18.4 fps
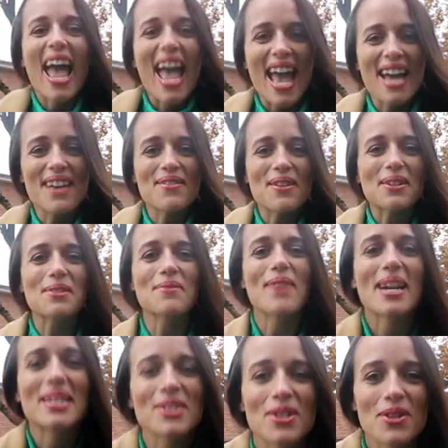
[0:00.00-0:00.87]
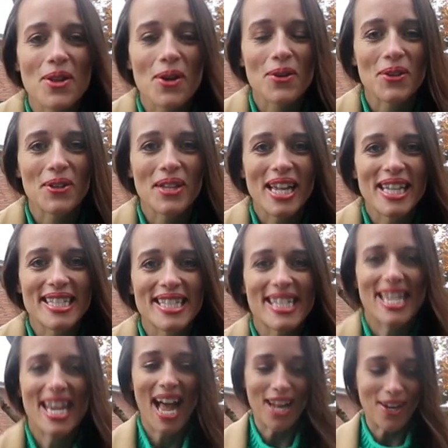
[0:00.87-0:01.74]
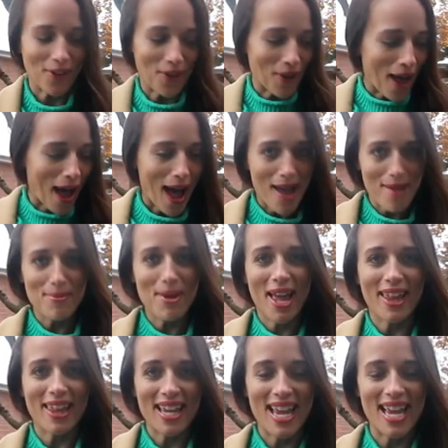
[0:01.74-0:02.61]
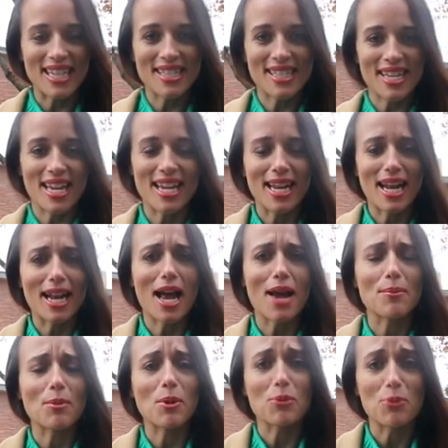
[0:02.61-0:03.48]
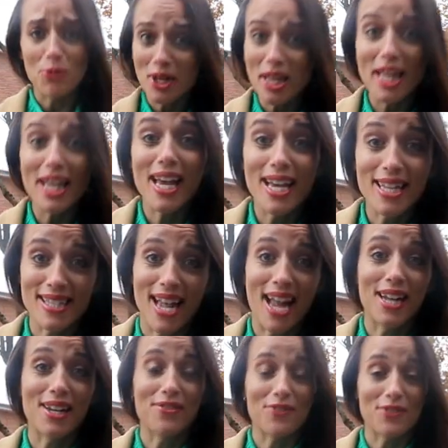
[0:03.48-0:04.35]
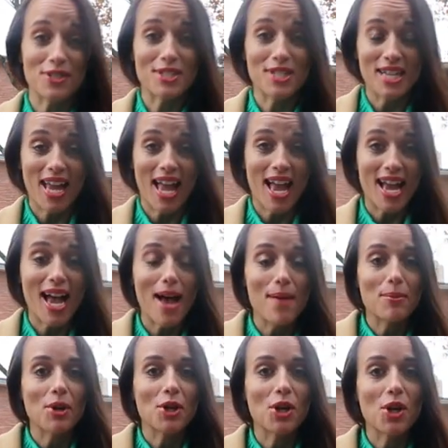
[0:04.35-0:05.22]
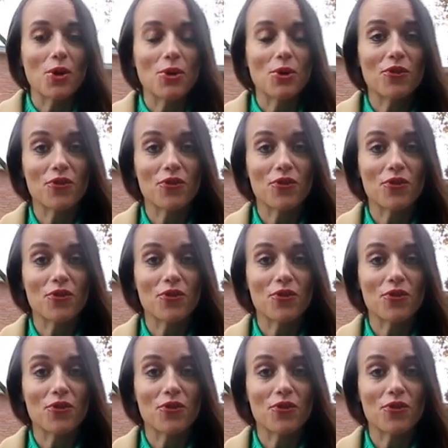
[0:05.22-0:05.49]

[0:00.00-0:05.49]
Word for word: Hey, welcome back to Local Lens Seattle. I'm Kelly Hanson and I'm really excited for today. I'm gonna go to